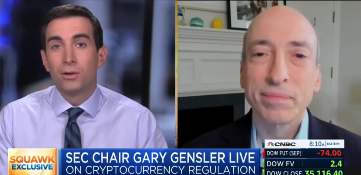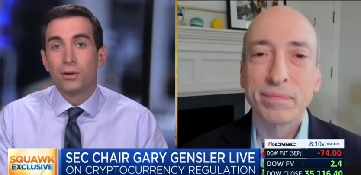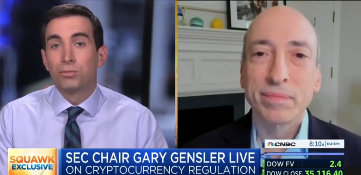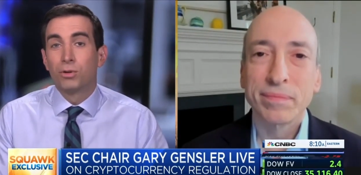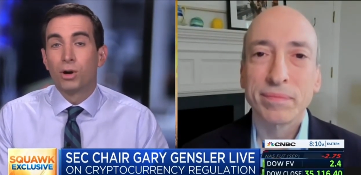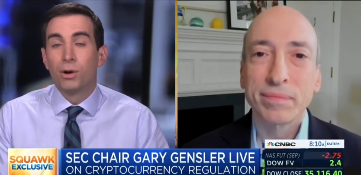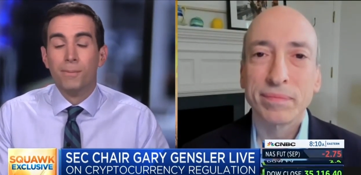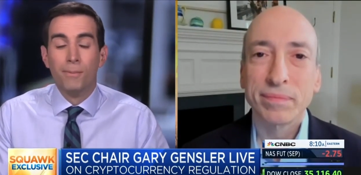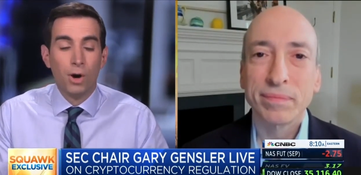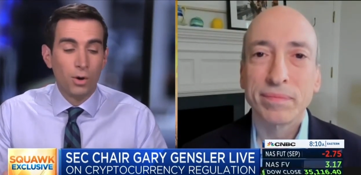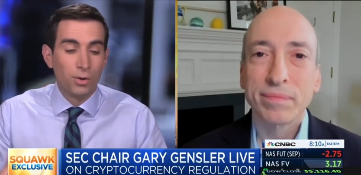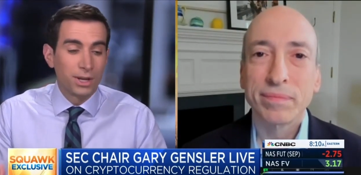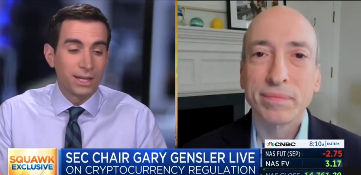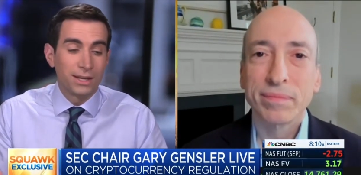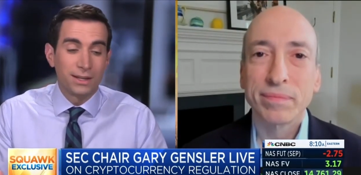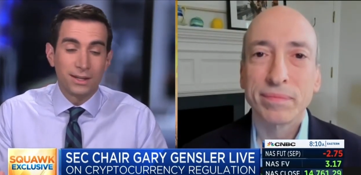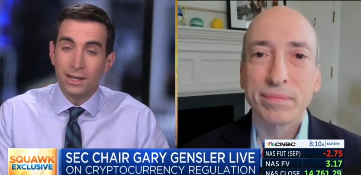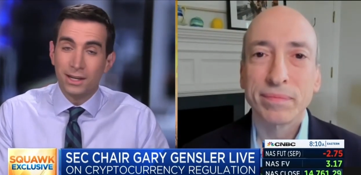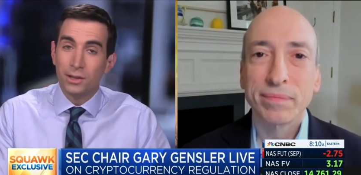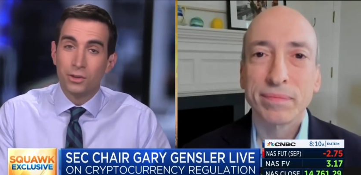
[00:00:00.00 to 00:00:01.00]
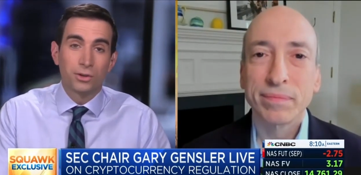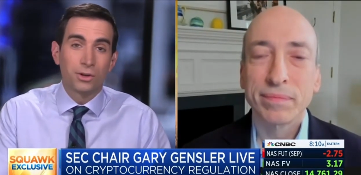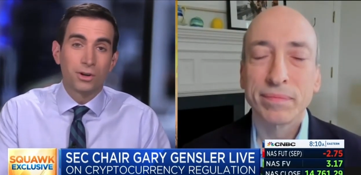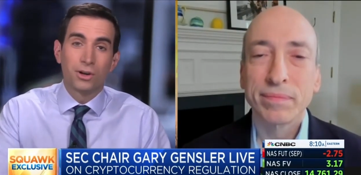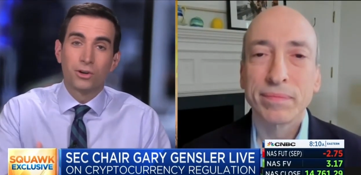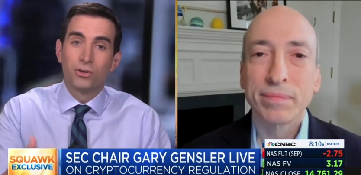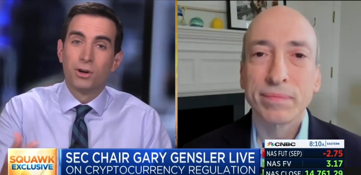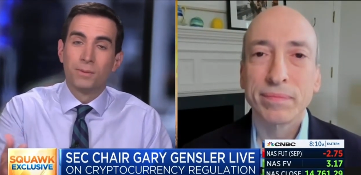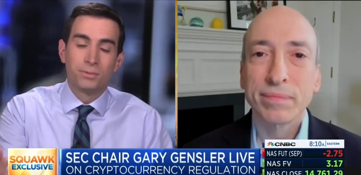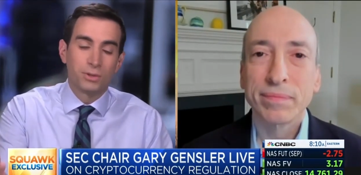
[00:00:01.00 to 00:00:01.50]
Speaker 1: promoting either
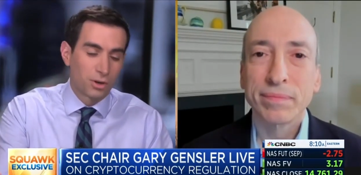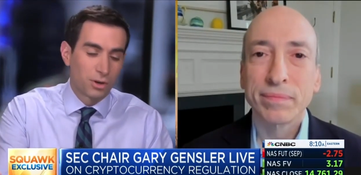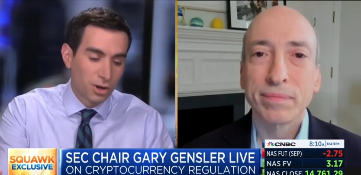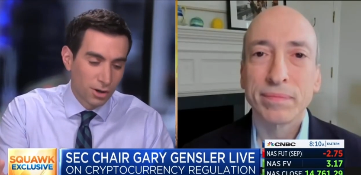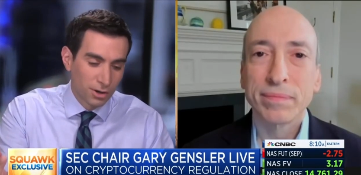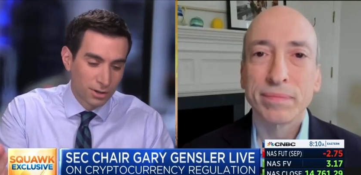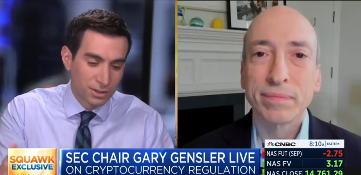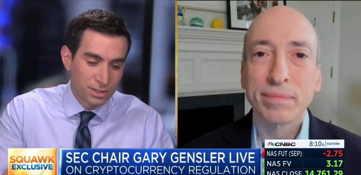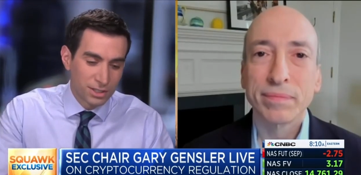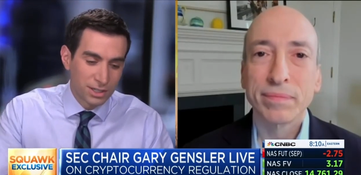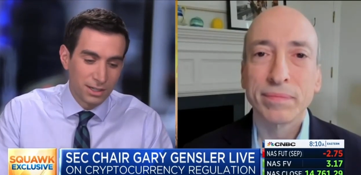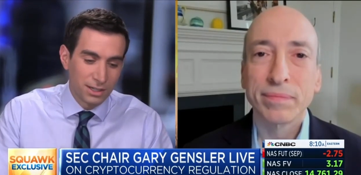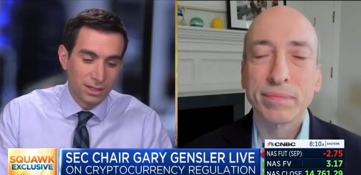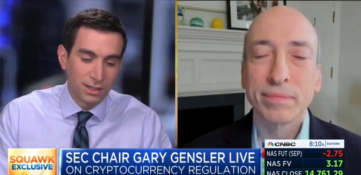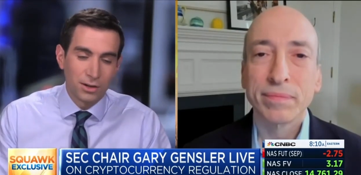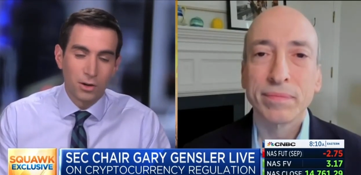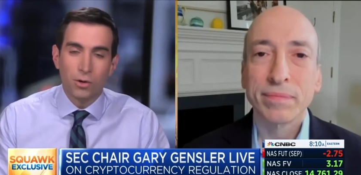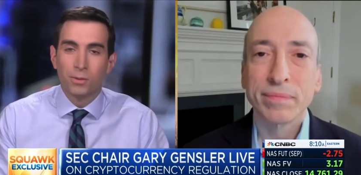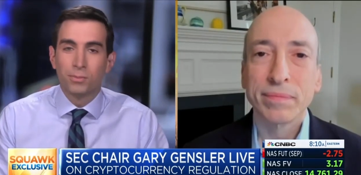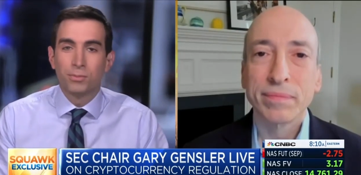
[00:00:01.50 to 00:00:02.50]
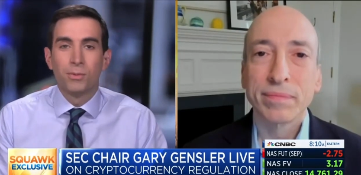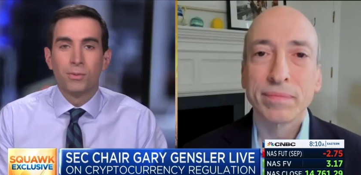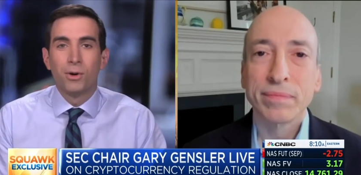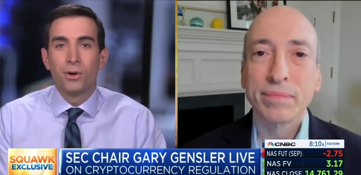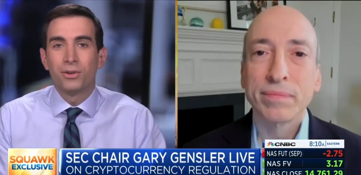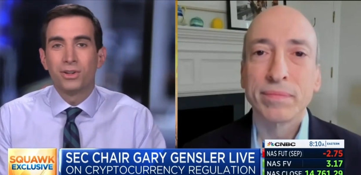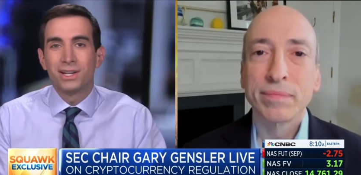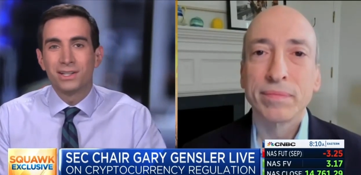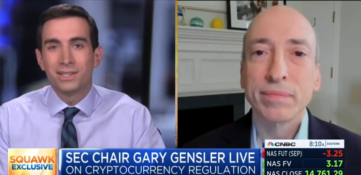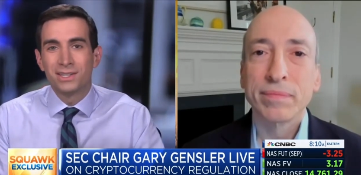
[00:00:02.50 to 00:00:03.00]
cryptocurrency or
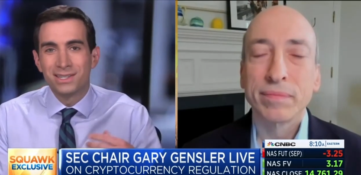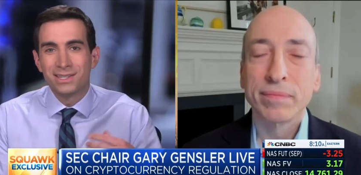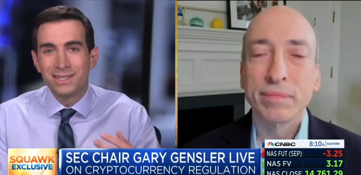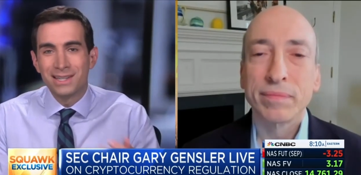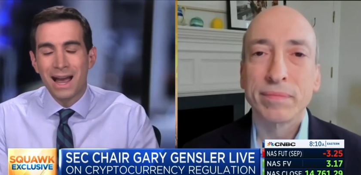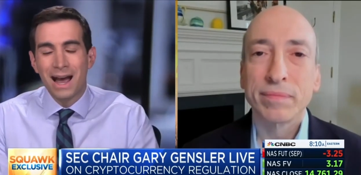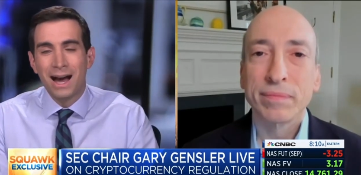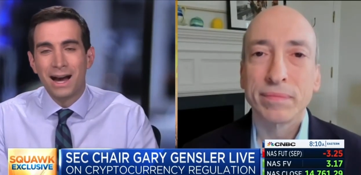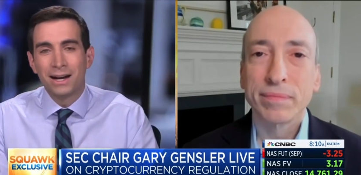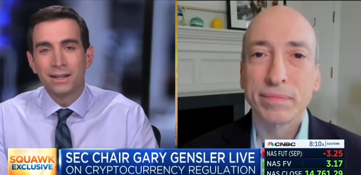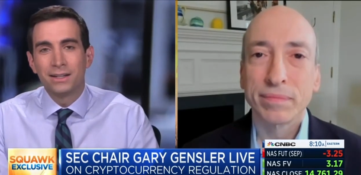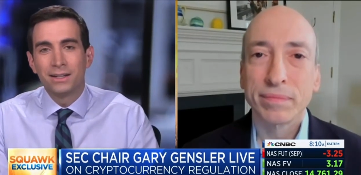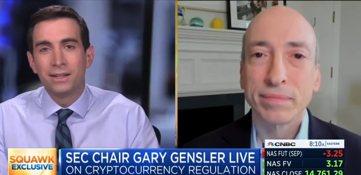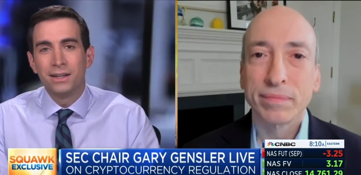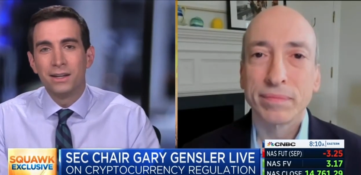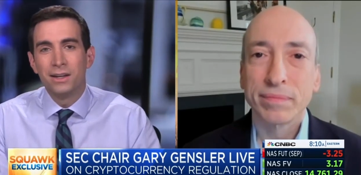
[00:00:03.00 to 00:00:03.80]
promoting a stock.